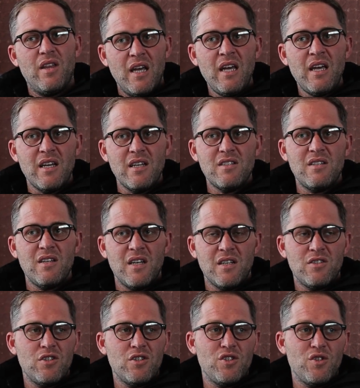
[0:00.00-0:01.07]
There is.
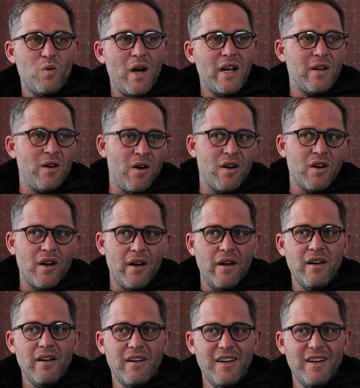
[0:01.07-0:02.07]
It's just you wait longer.